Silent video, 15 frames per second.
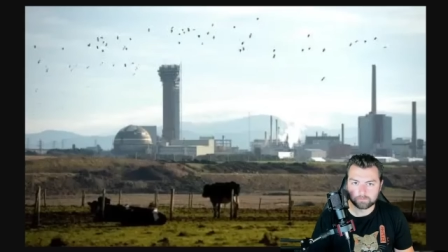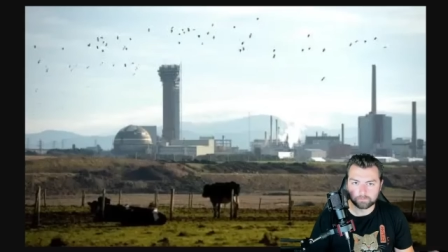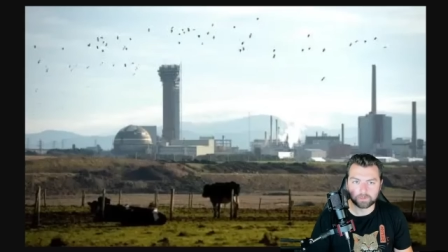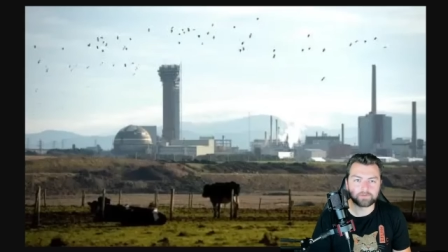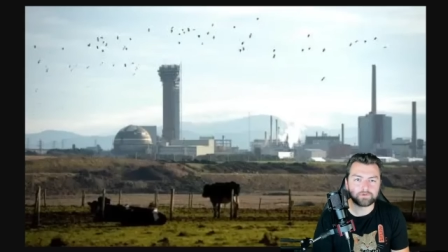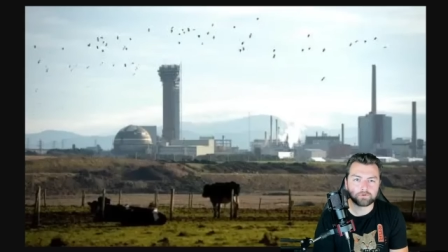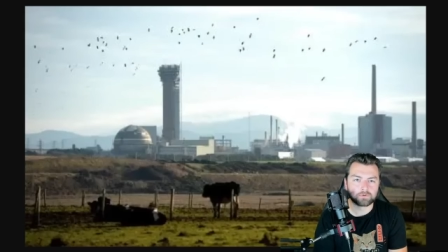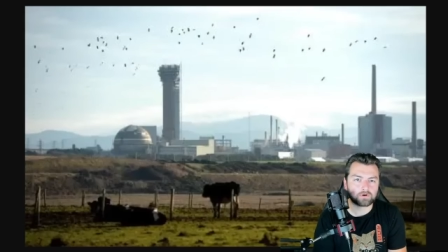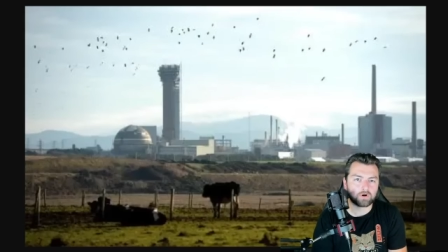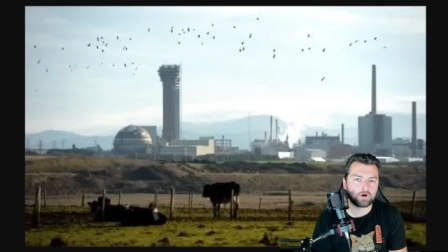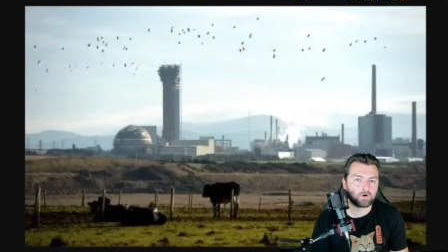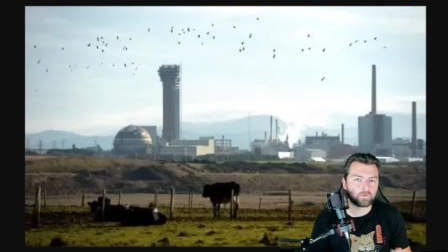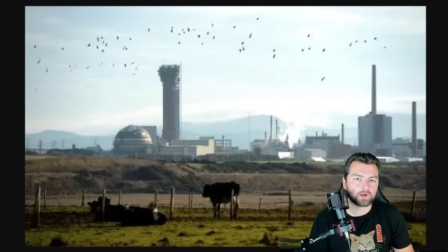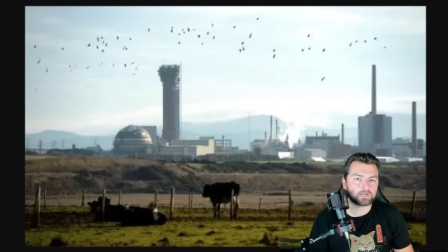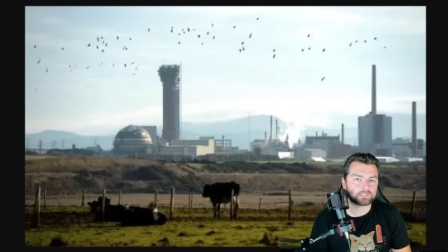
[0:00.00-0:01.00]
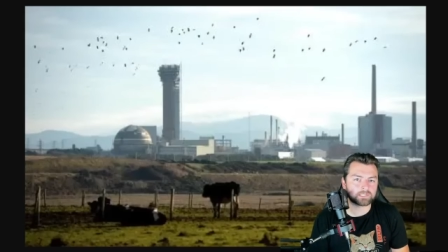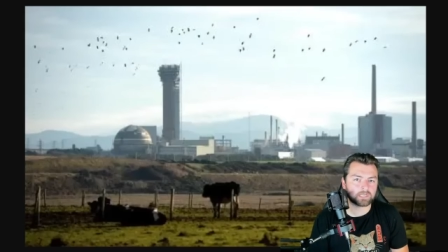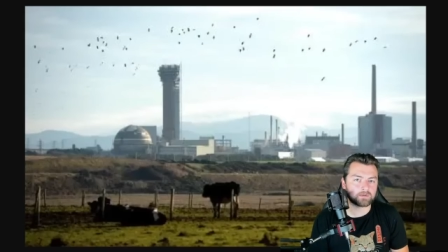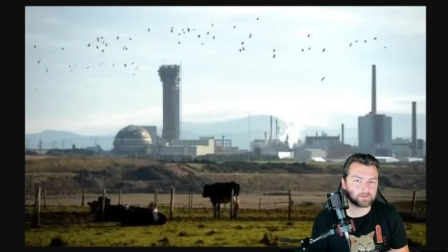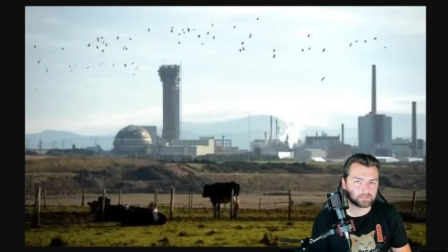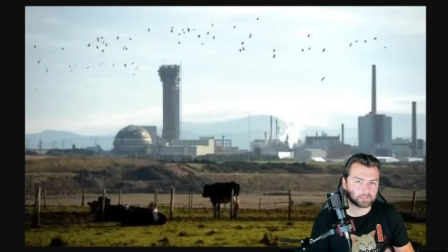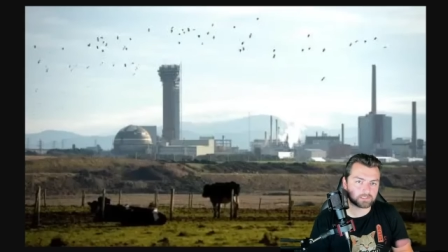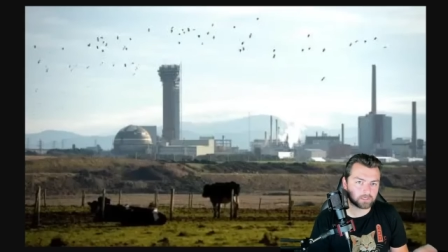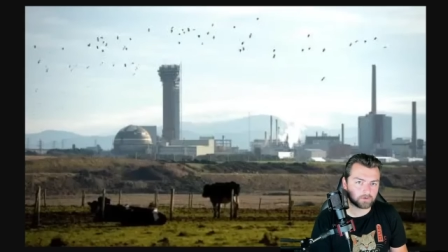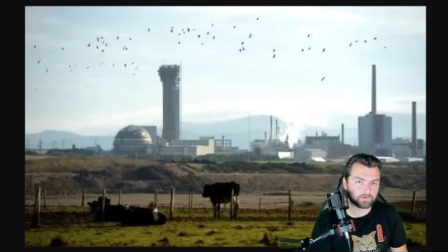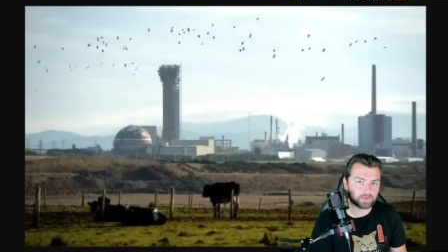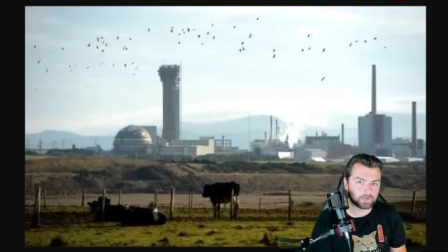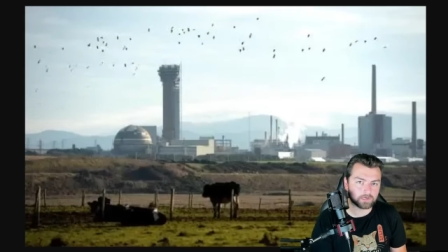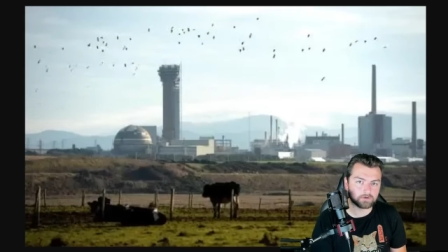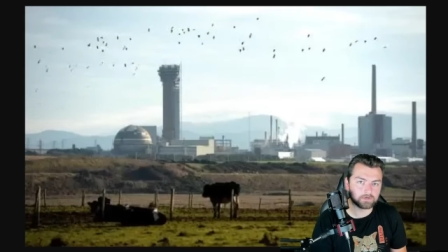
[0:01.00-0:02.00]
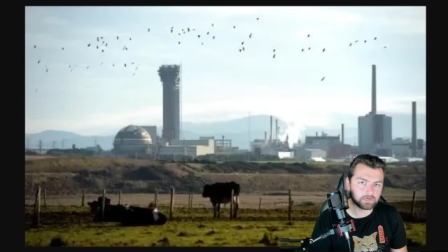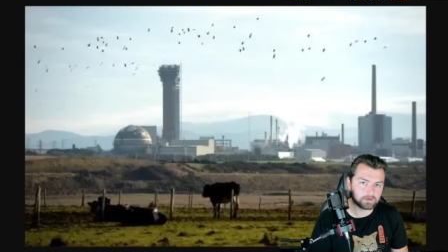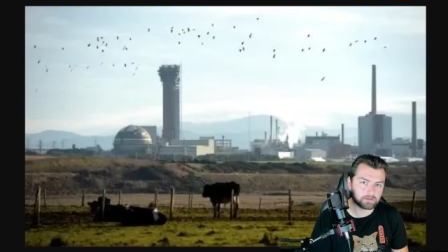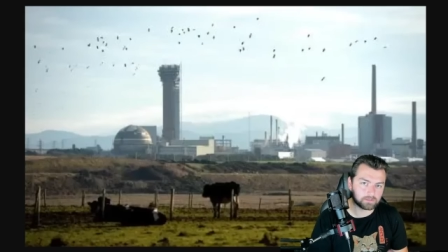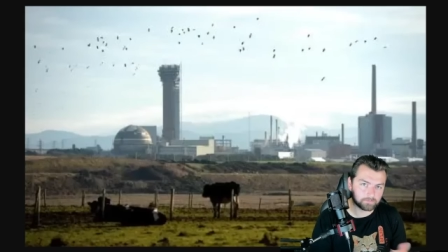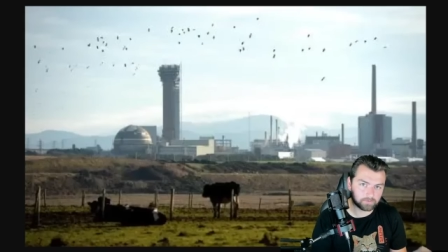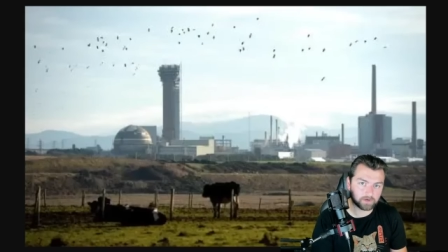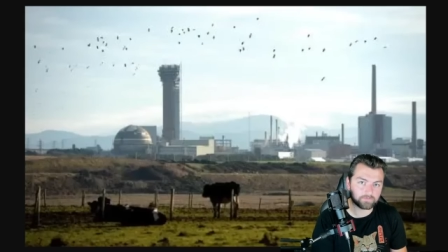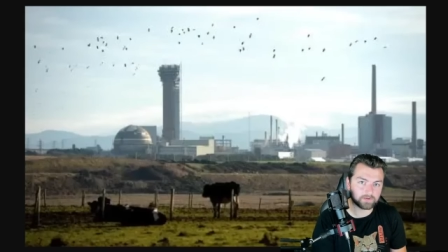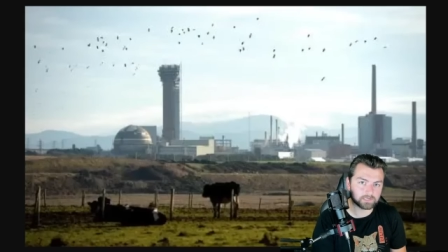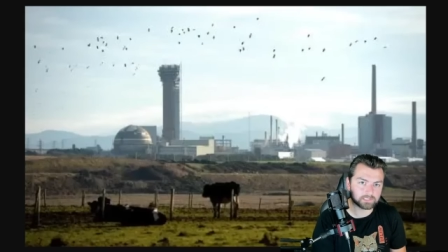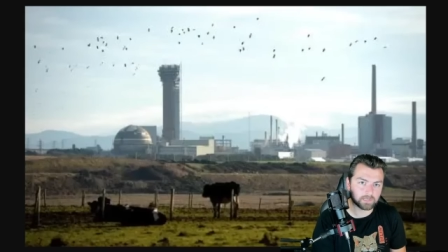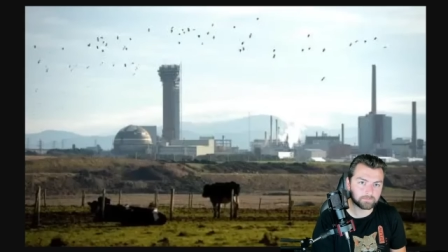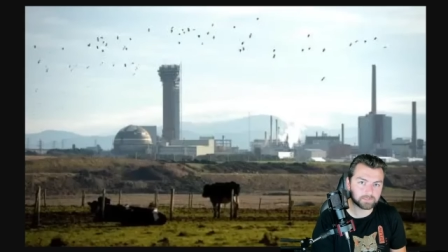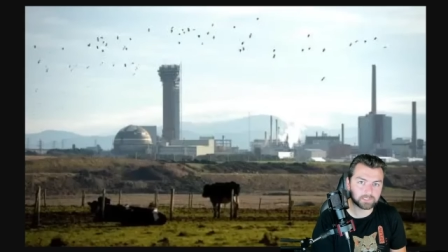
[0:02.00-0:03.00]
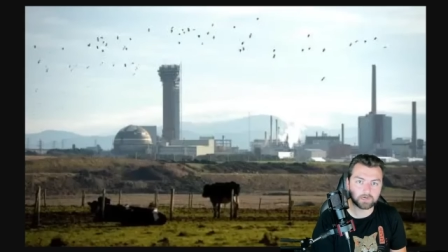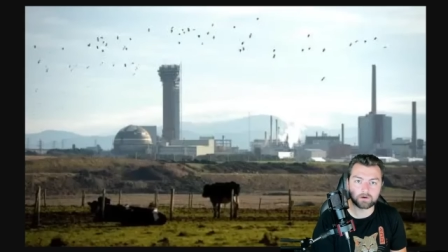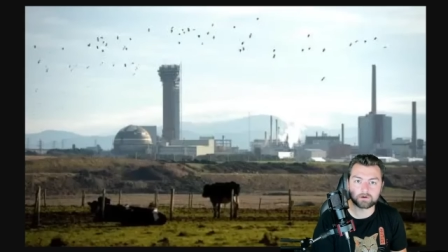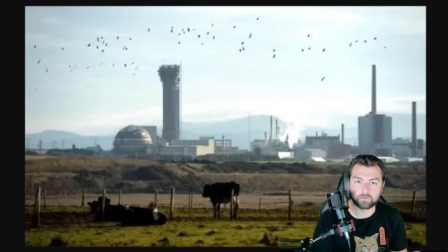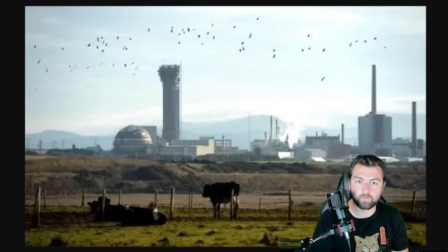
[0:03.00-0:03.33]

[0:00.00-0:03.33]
But if you recall what I said about the Soviet Union in the previous episode